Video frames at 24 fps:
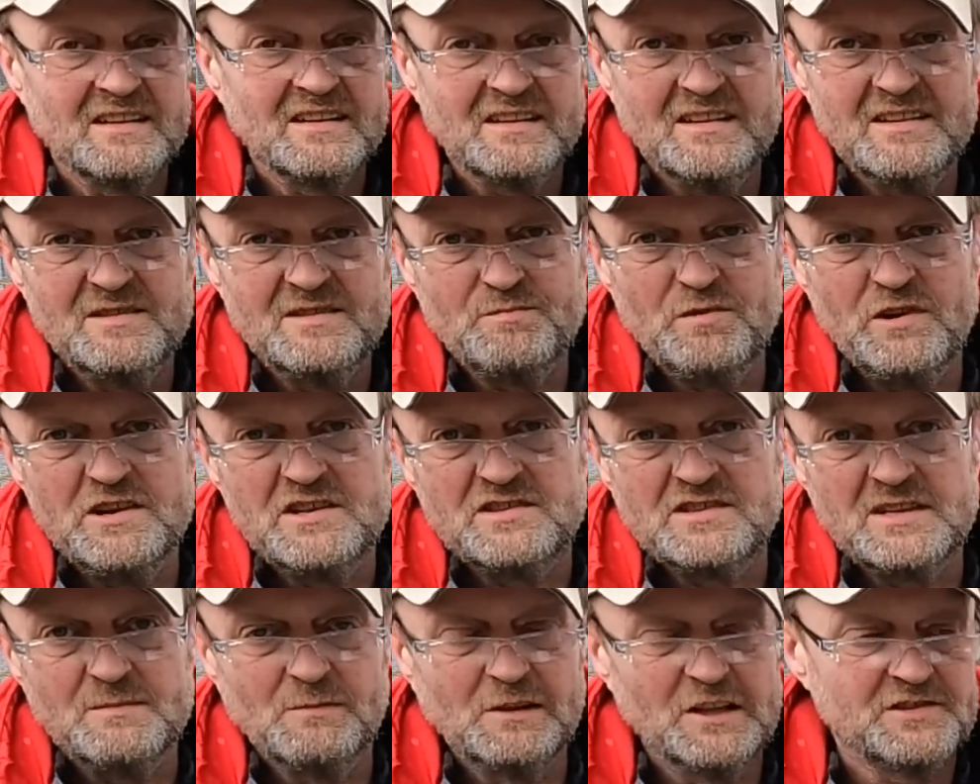It's pretty
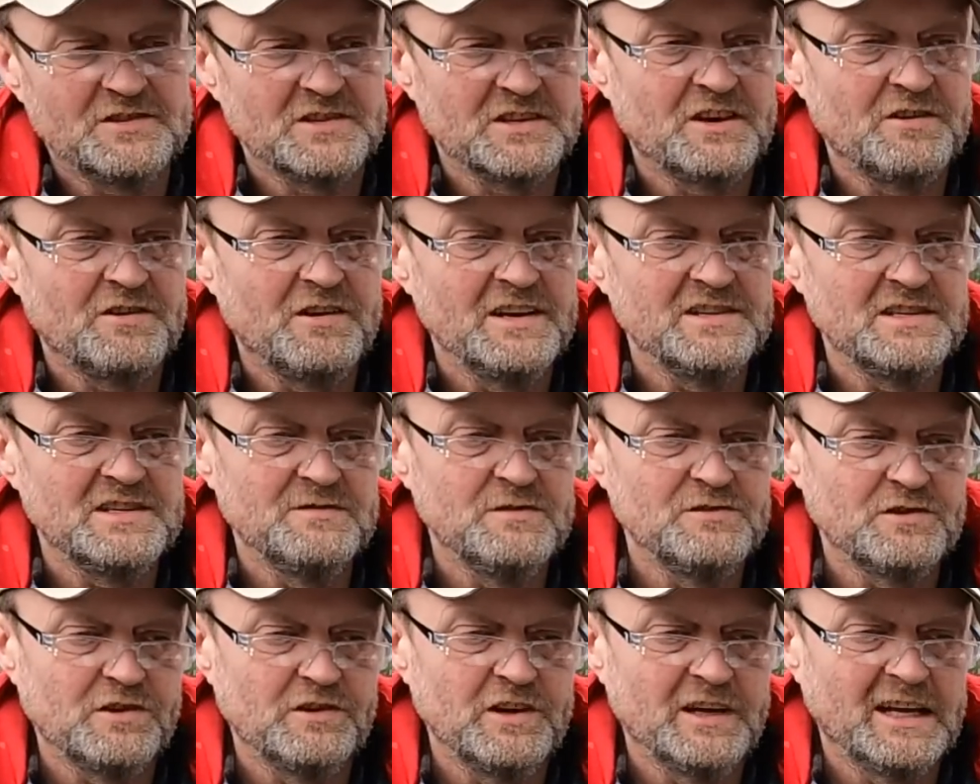similar to cress, you
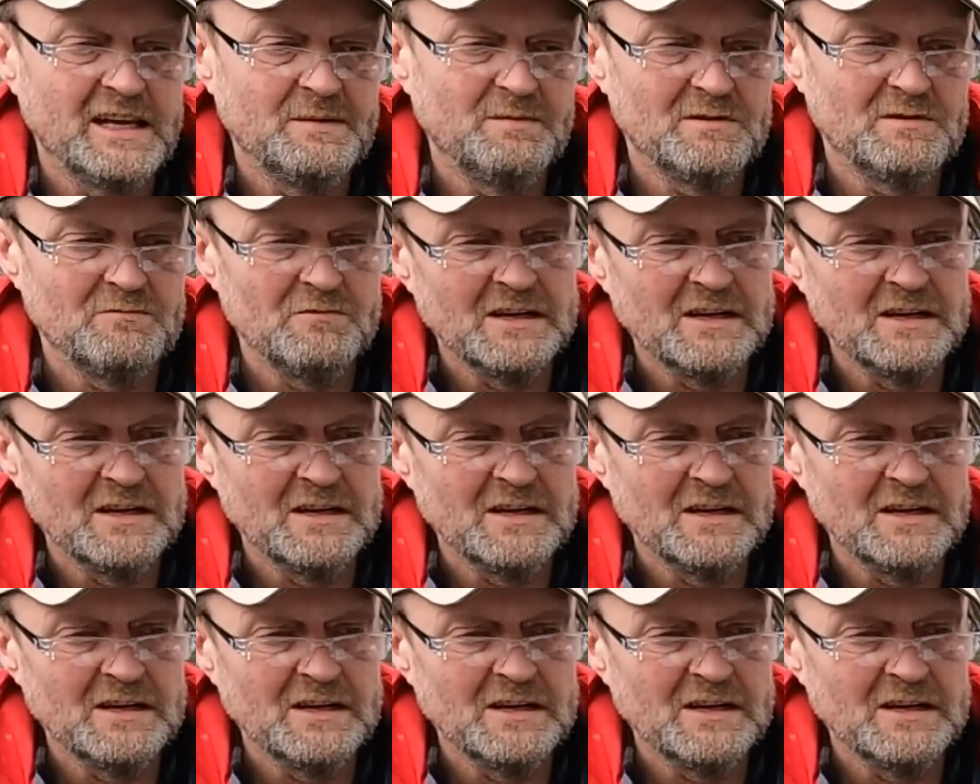just got to keep it